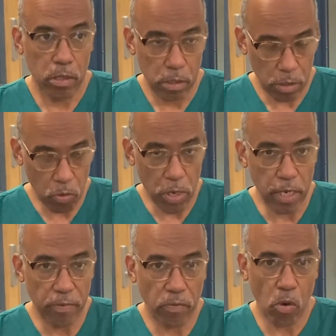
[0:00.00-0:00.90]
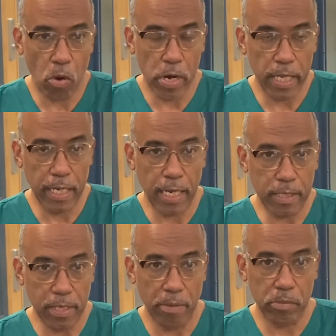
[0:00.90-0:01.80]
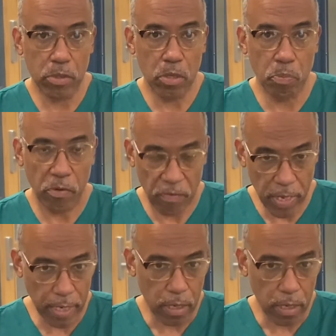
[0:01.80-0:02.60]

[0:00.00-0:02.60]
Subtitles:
screen for in an attempt to prevent